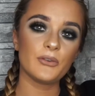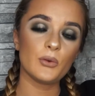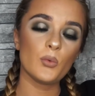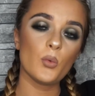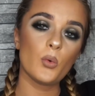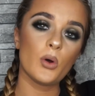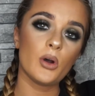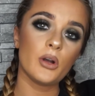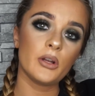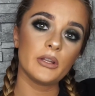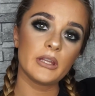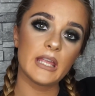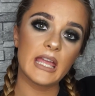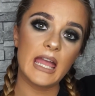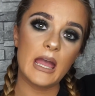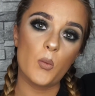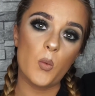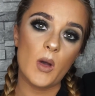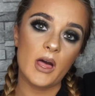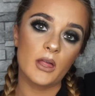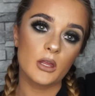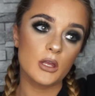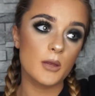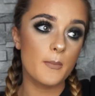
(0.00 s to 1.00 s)

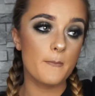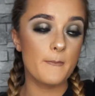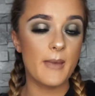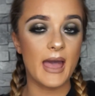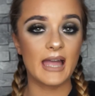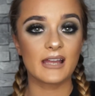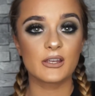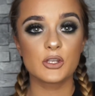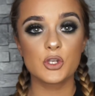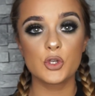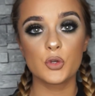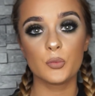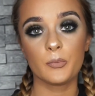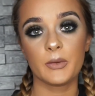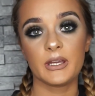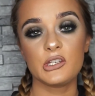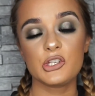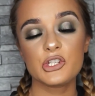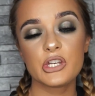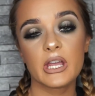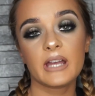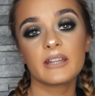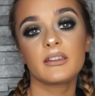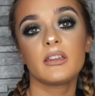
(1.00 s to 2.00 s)
everyone, welcome back to
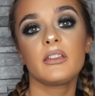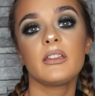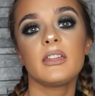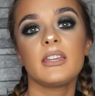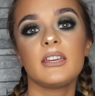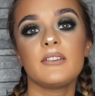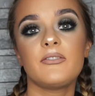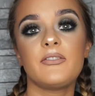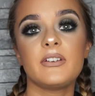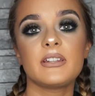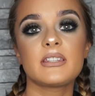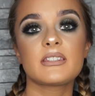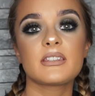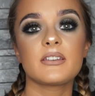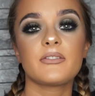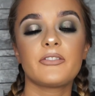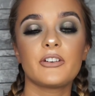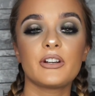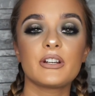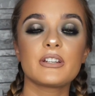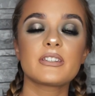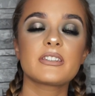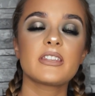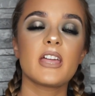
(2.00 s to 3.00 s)
my channel. If it's the
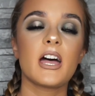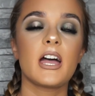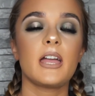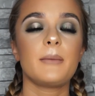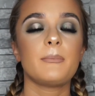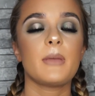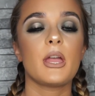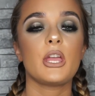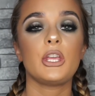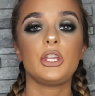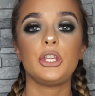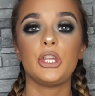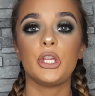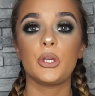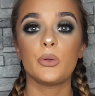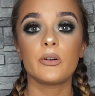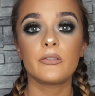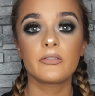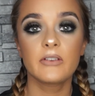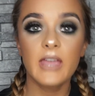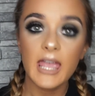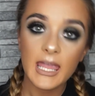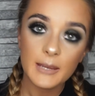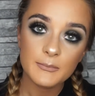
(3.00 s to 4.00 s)
first time you
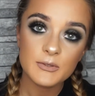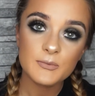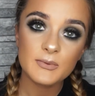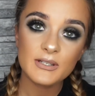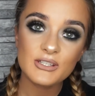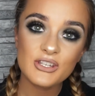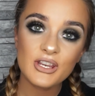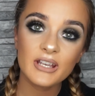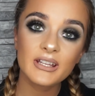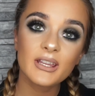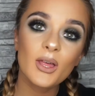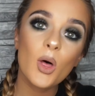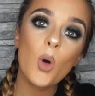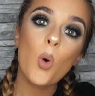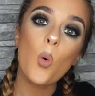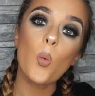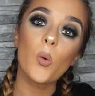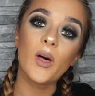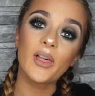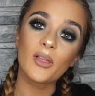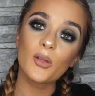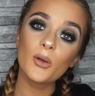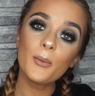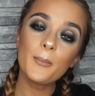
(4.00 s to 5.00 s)
have came to my channel,
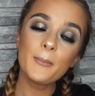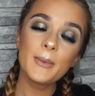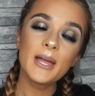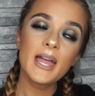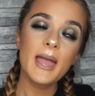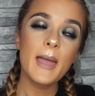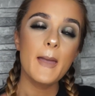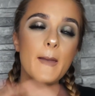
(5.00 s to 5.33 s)
welcome.